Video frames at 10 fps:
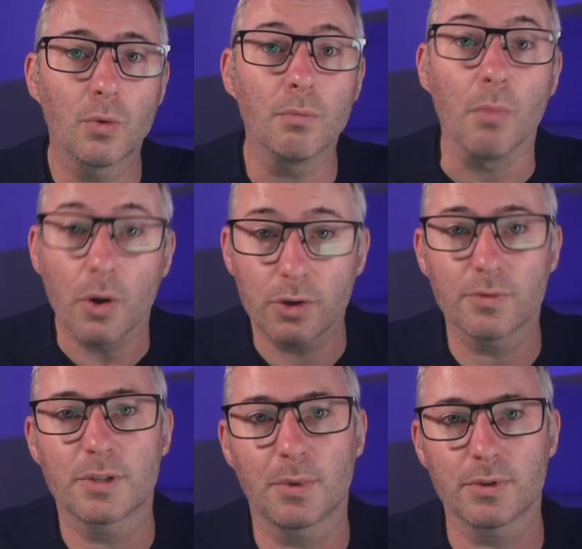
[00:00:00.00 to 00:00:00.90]
motor
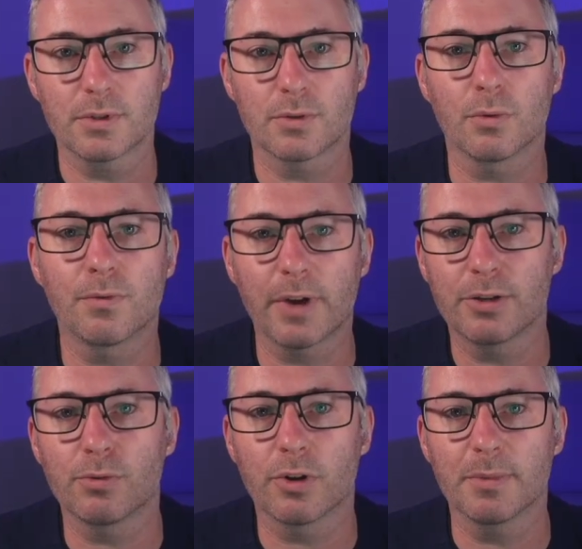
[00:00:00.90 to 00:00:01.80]
response or
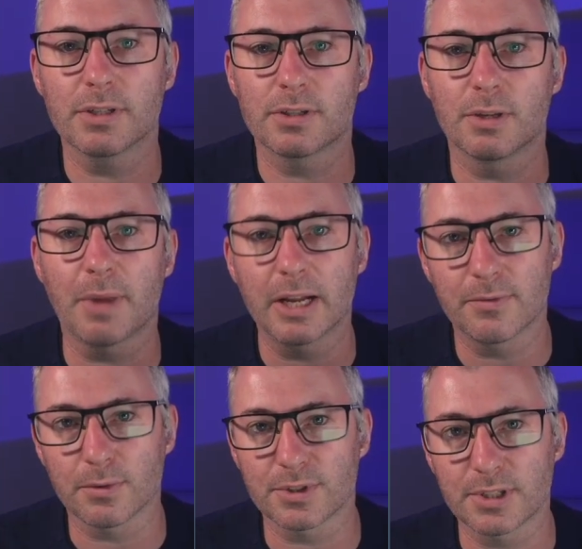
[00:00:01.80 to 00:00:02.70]
facial grimace to
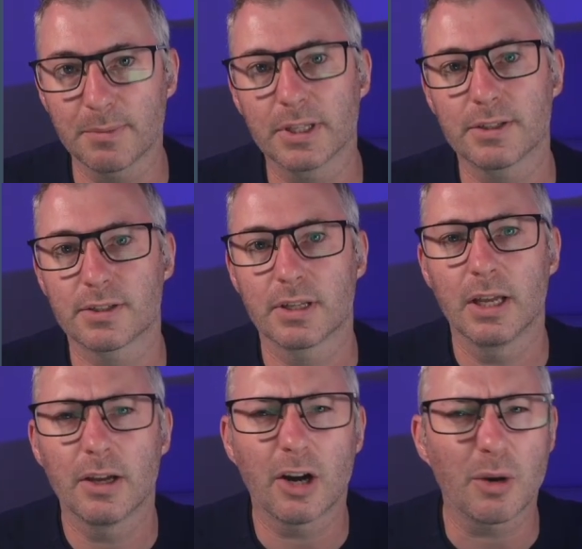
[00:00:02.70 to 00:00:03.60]
painful stimulus.
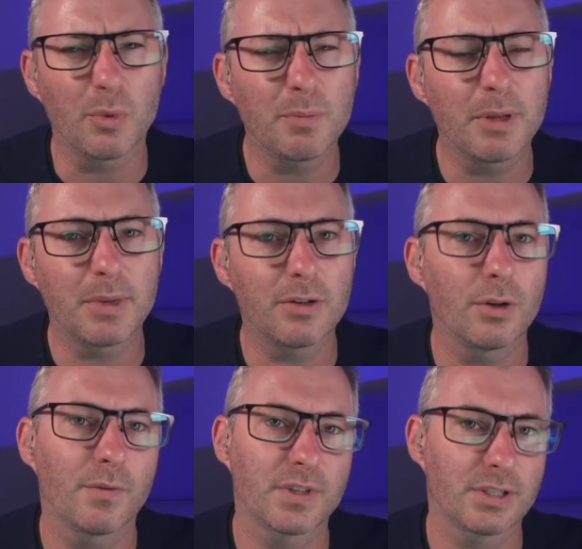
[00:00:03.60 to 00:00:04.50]
I would be a bit
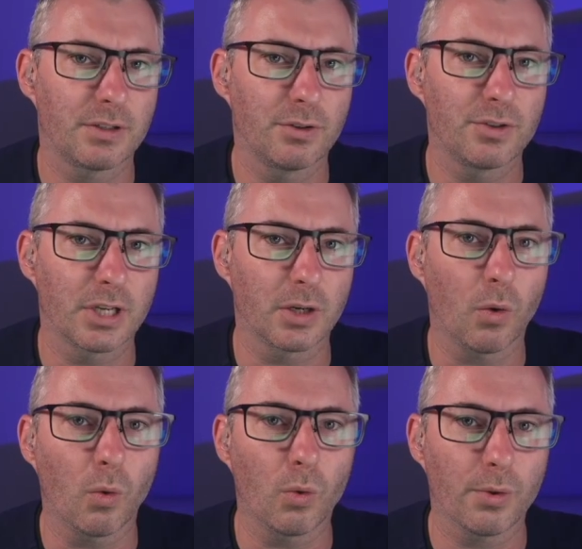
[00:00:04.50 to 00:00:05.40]
nervous using an
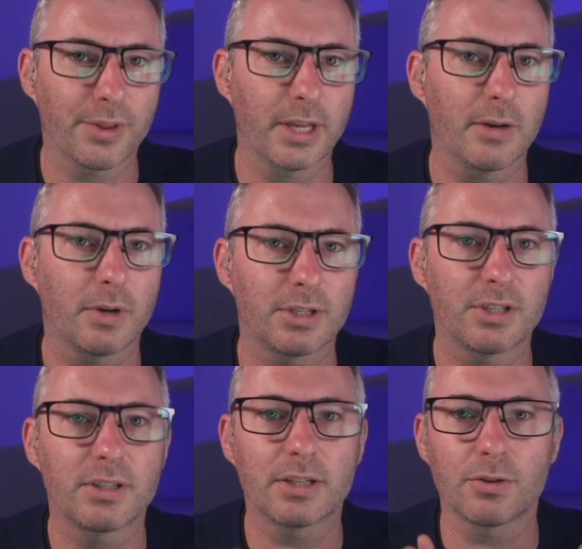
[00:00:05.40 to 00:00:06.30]
or there. I'd
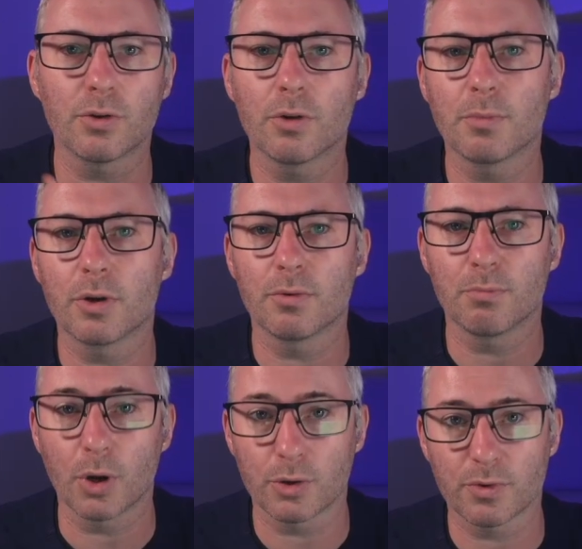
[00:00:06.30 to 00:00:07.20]
just stick to no
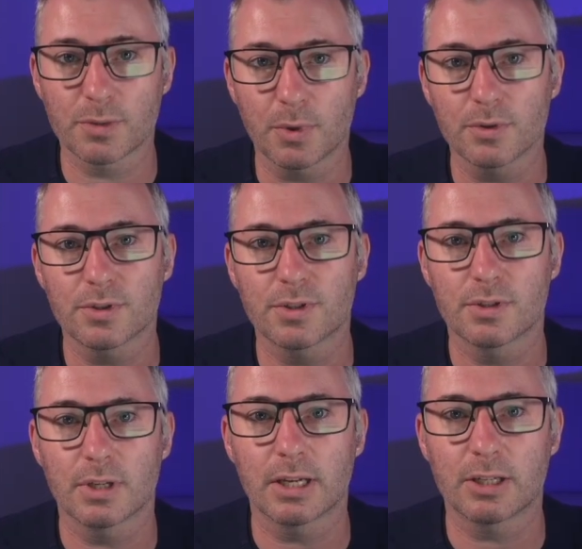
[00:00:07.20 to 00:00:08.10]
motor response
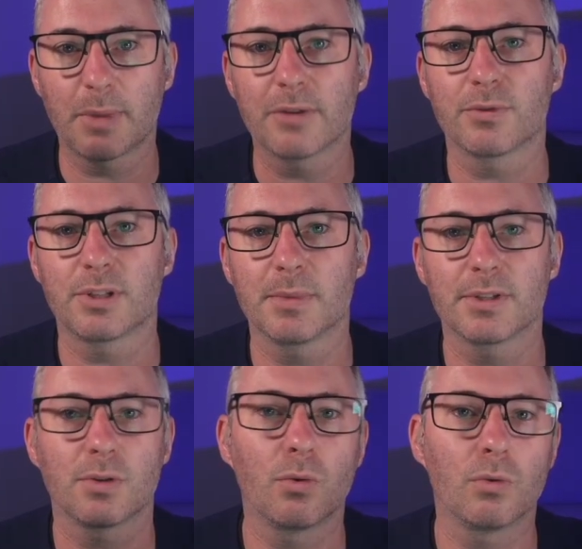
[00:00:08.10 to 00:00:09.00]
to painful
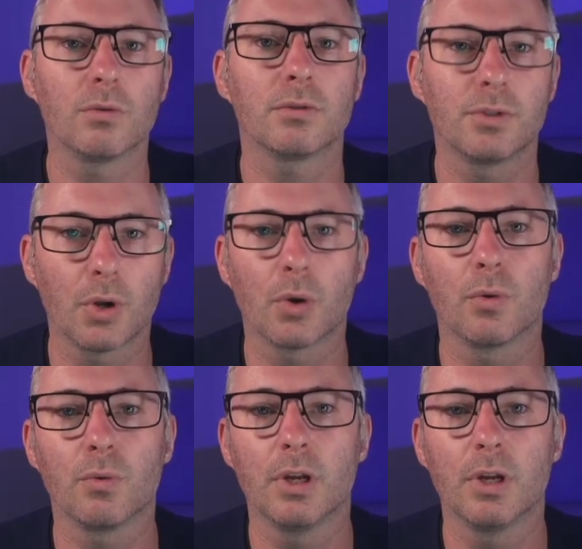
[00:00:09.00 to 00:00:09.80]
stimulus or no